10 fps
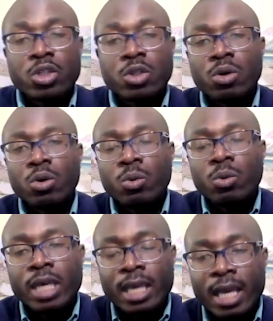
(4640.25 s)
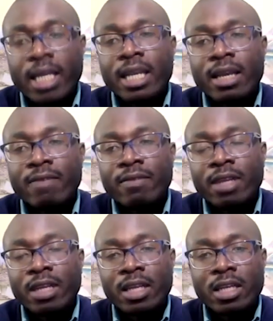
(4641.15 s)
So we can
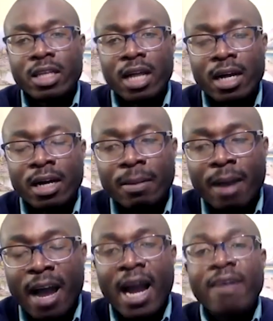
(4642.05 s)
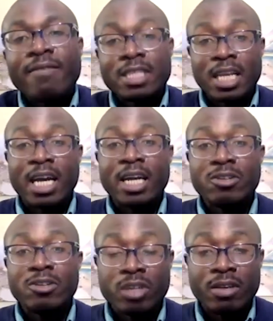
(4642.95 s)
definitely uh, harvest
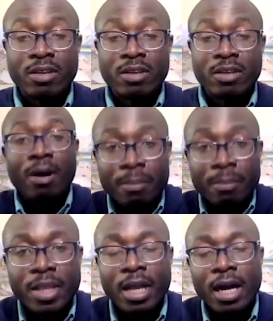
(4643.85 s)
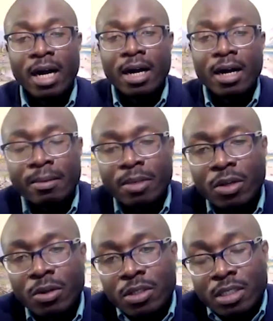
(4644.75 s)
hydrogen from um,
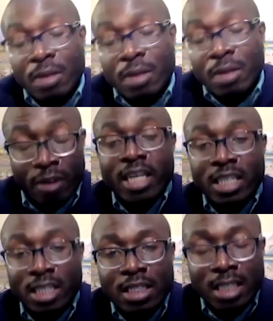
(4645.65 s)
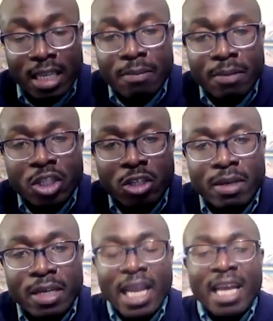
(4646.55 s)
you know, some fractions in
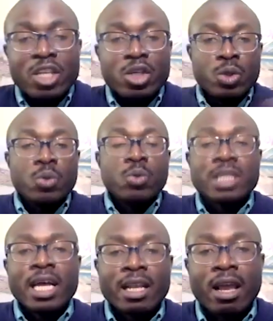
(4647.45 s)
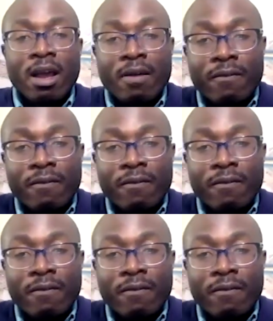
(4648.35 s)
bitumen and use that